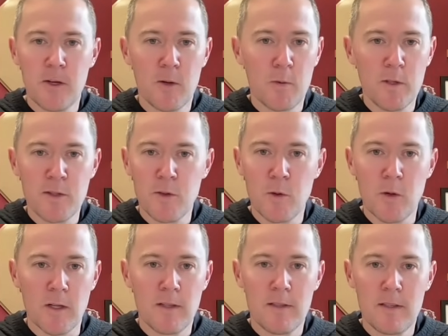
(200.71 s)

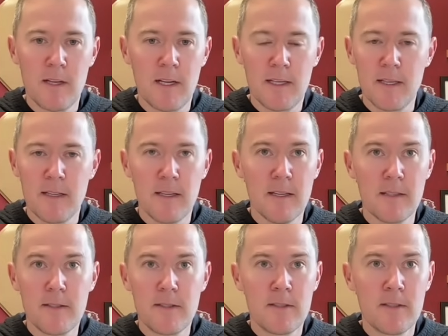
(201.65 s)
resort. Like
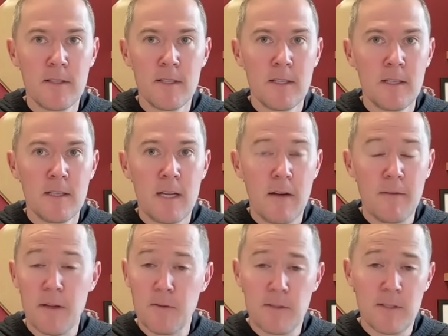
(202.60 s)
it's I've
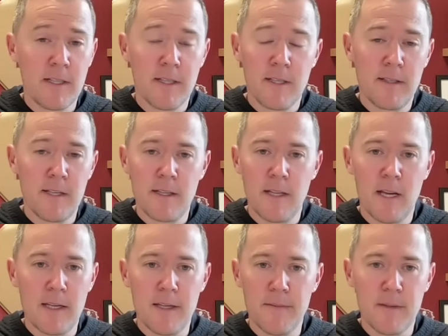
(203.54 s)
never seen anything
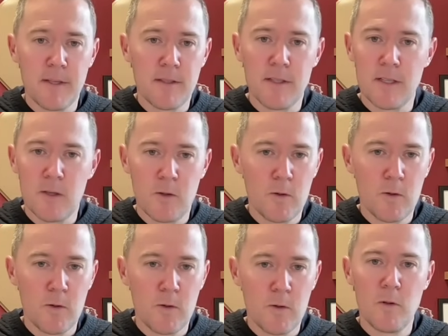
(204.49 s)
like it. It's an
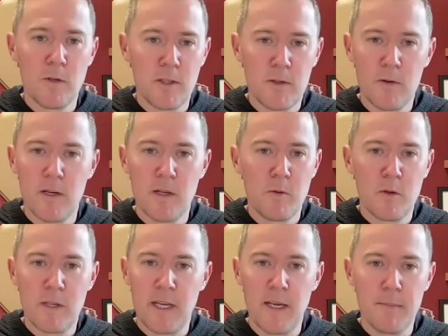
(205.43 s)
incredible
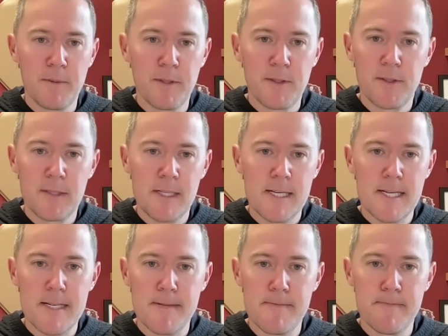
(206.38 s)
campus.
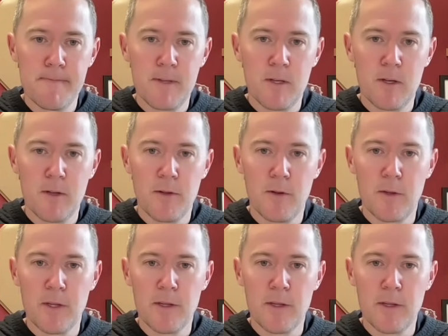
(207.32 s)
And